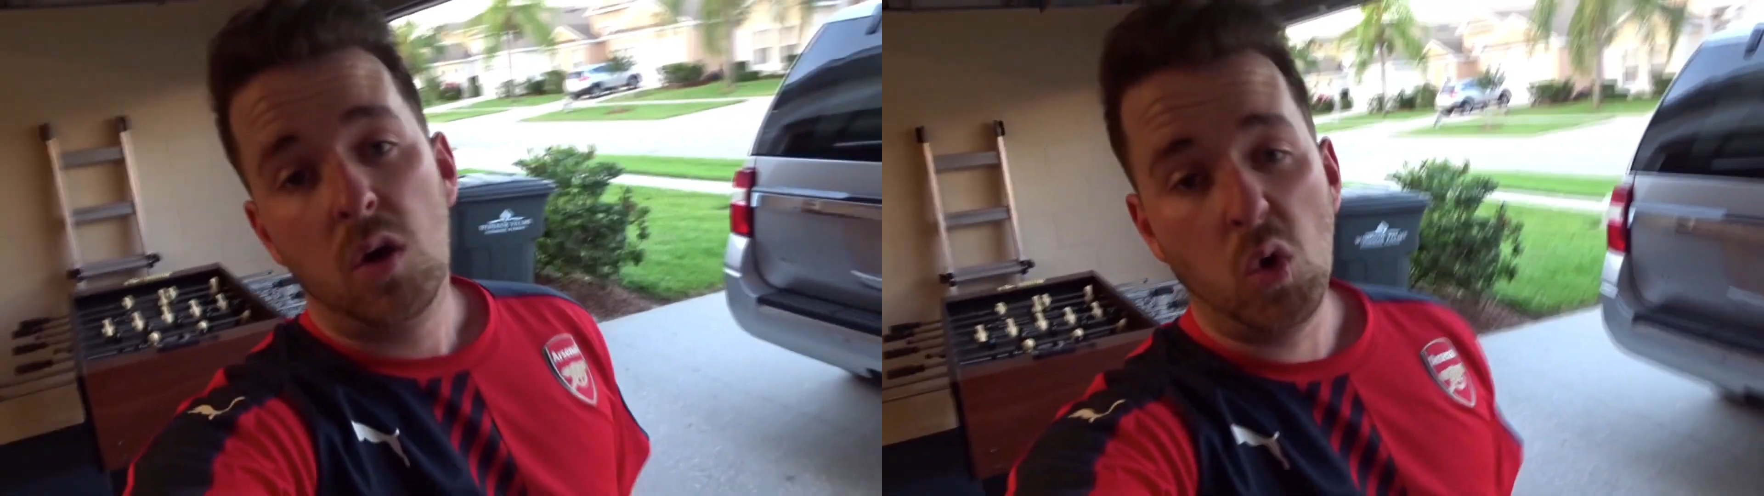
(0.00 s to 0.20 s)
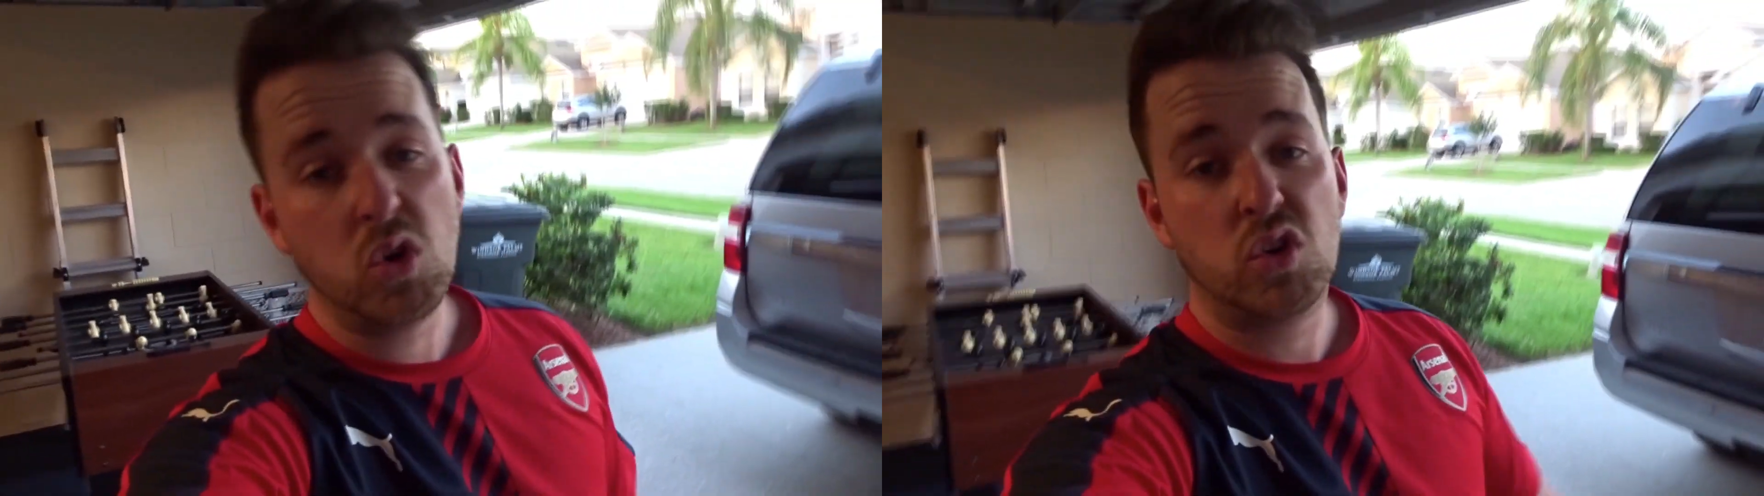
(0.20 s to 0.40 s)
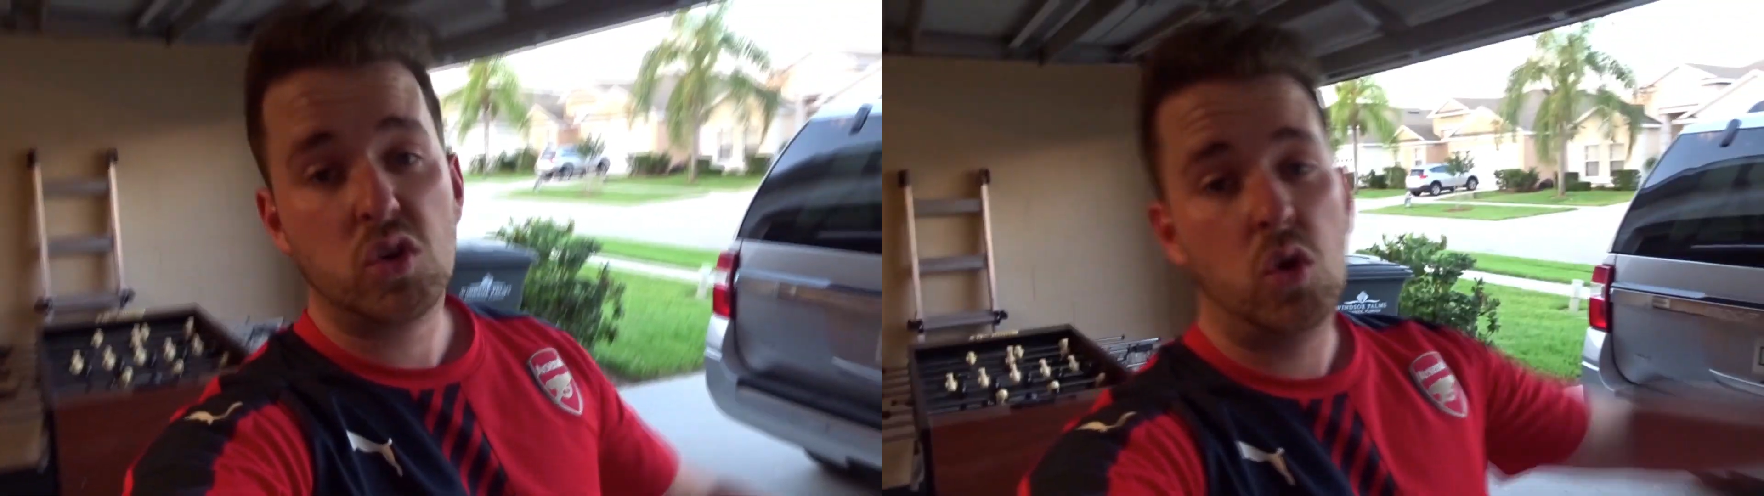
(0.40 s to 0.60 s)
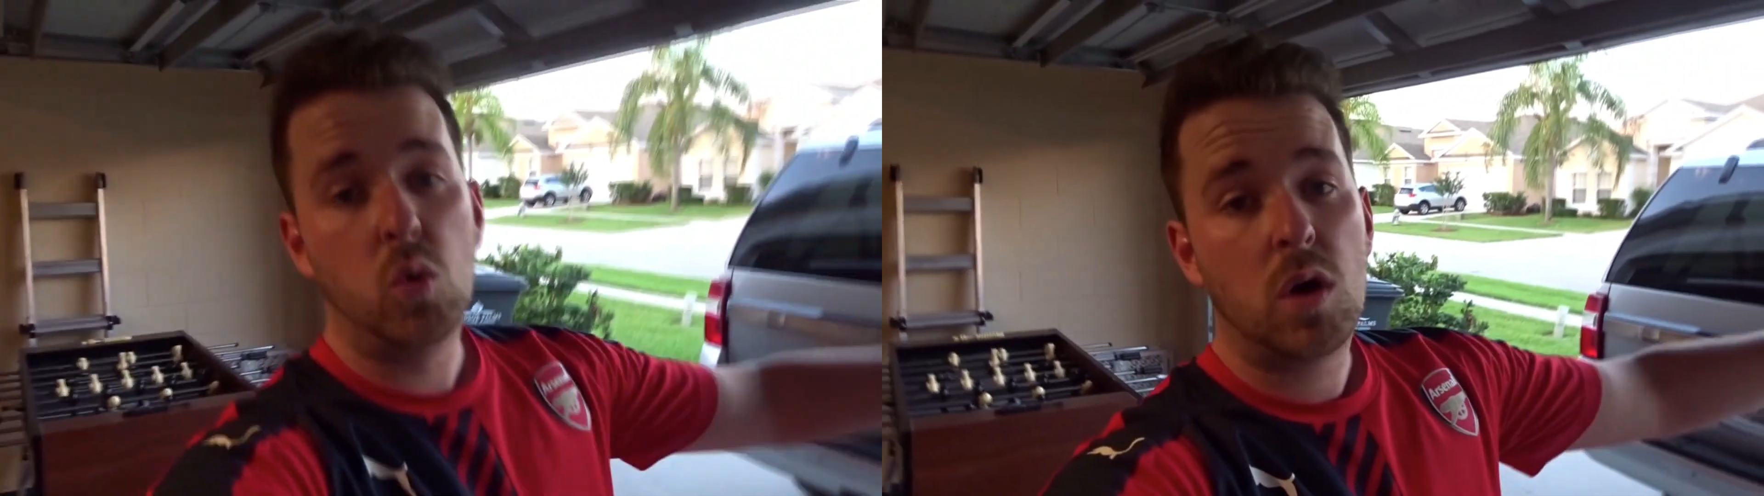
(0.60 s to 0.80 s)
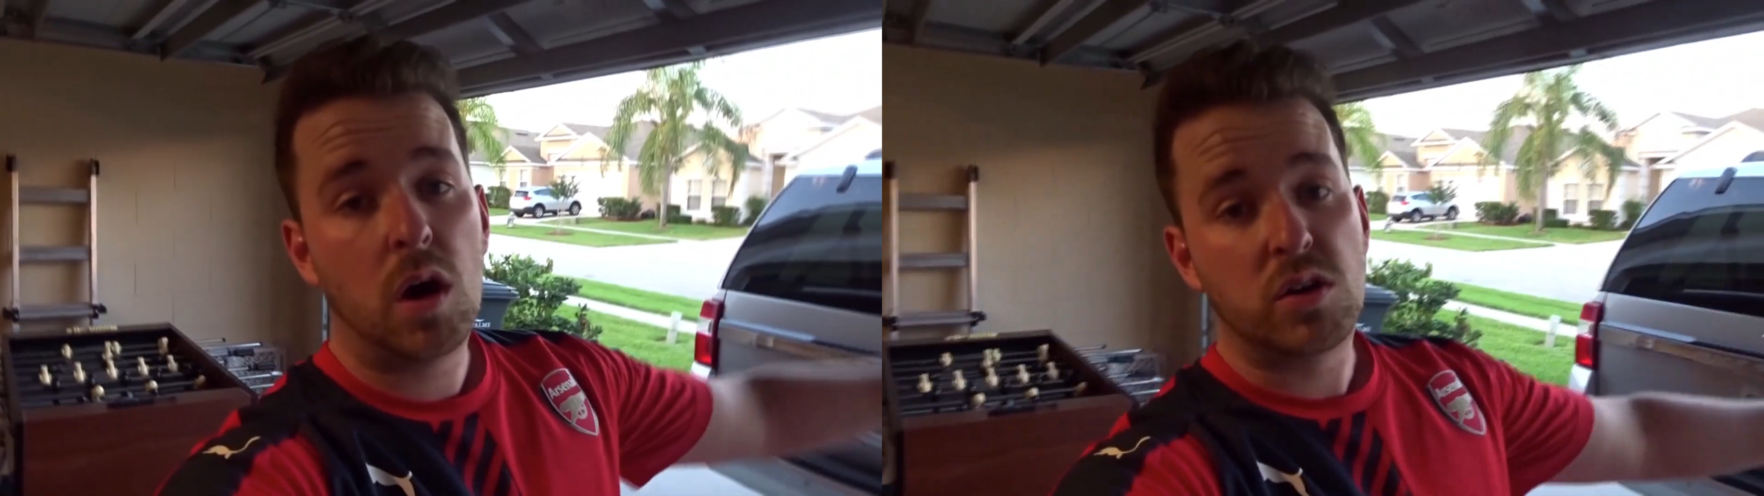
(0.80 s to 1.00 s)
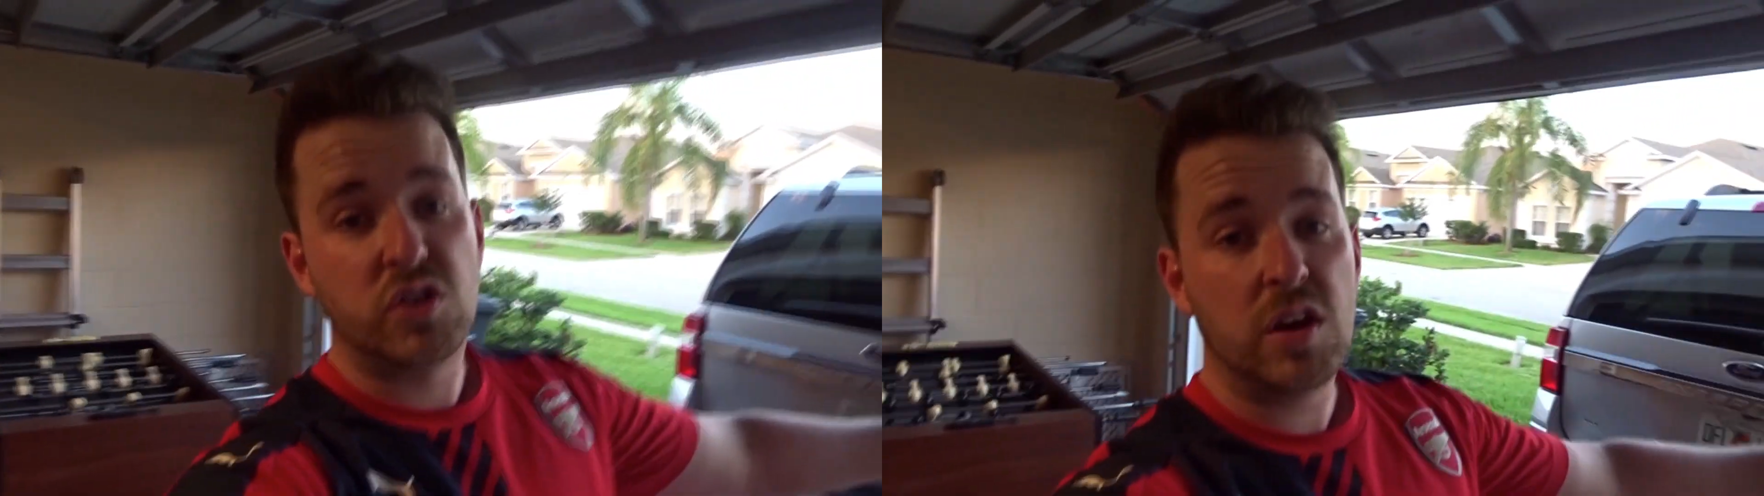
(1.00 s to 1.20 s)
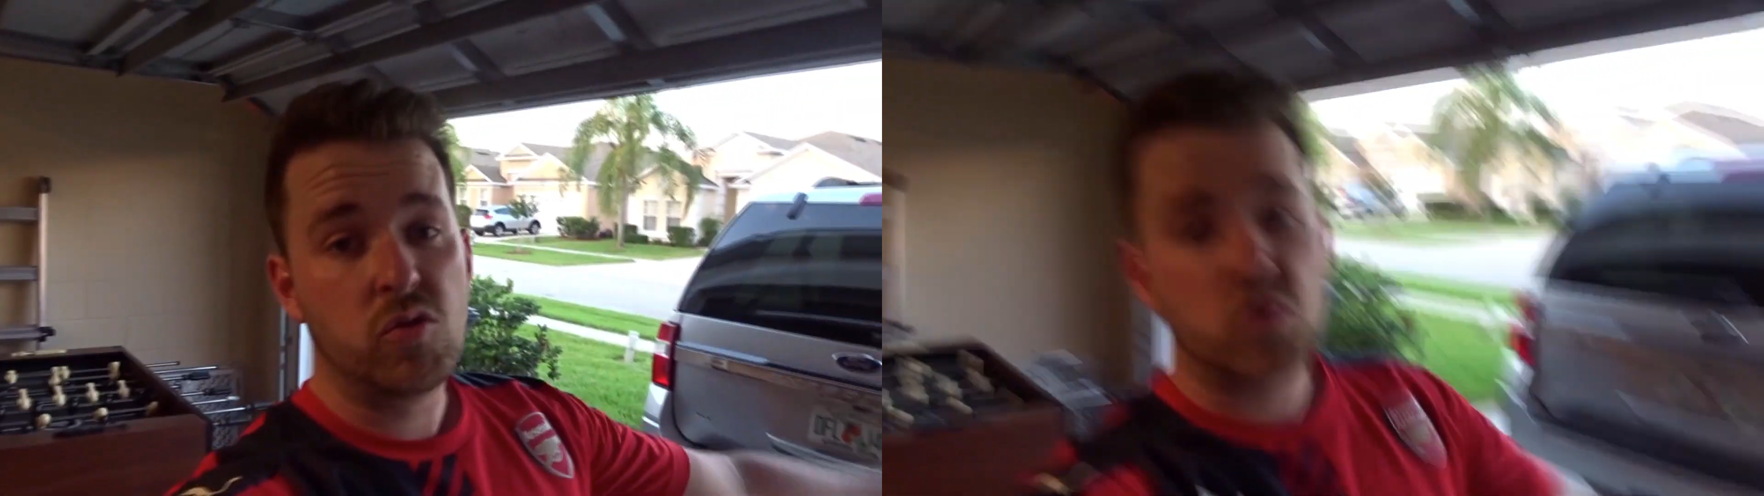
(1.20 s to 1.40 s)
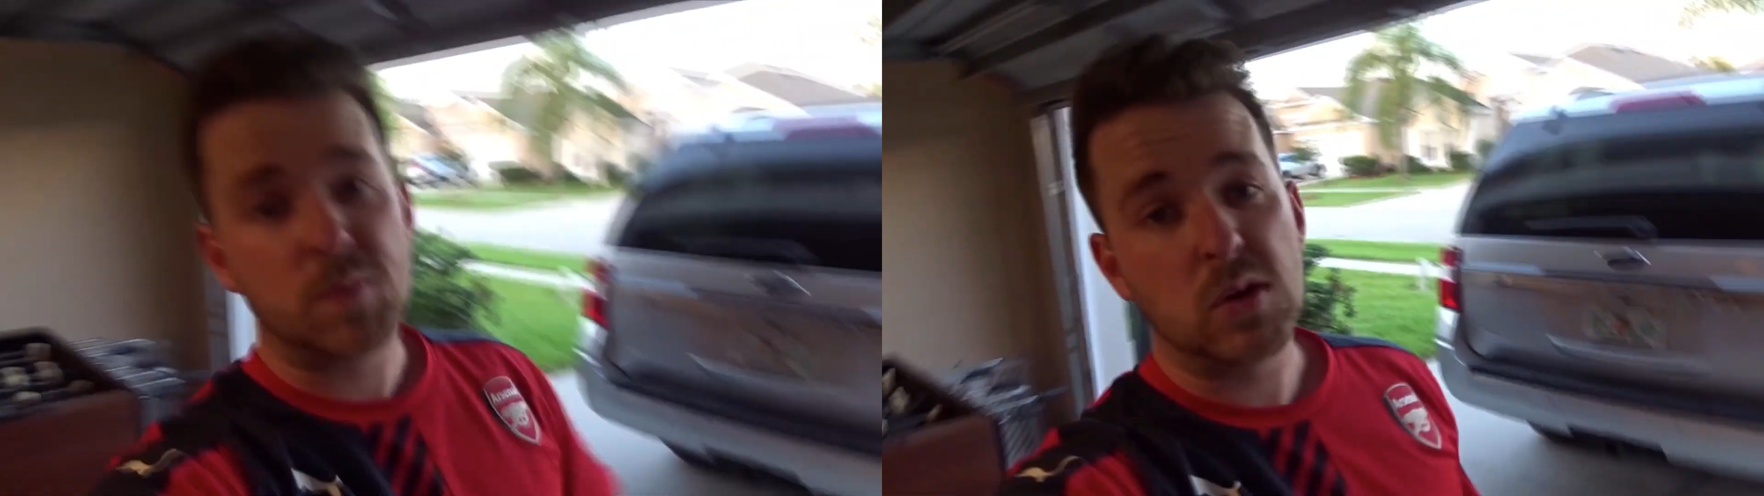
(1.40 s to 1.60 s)
or just a cool car in
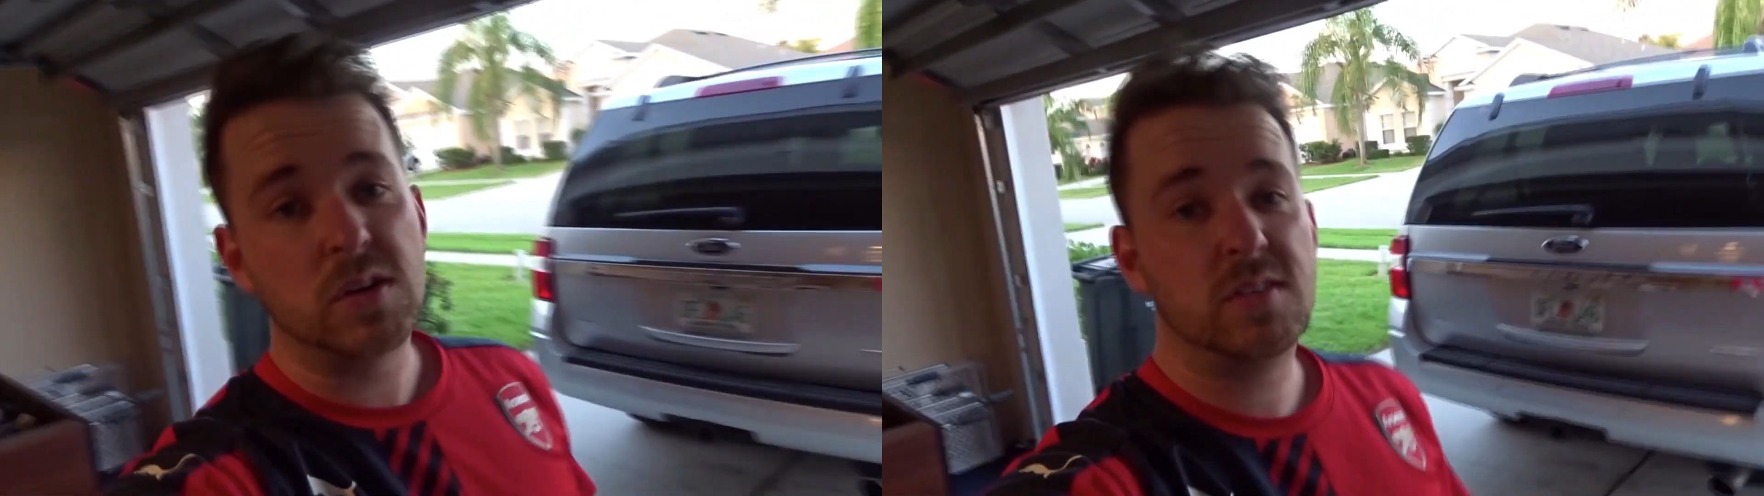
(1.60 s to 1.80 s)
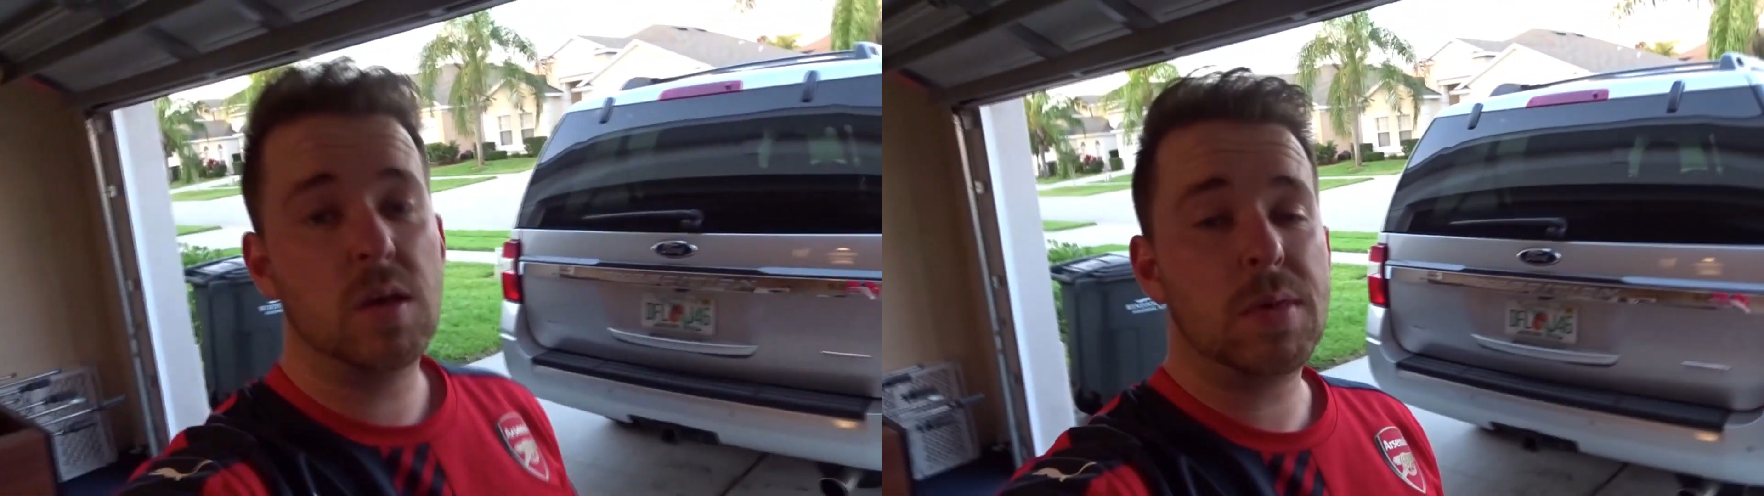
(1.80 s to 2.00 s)
general, to be honest,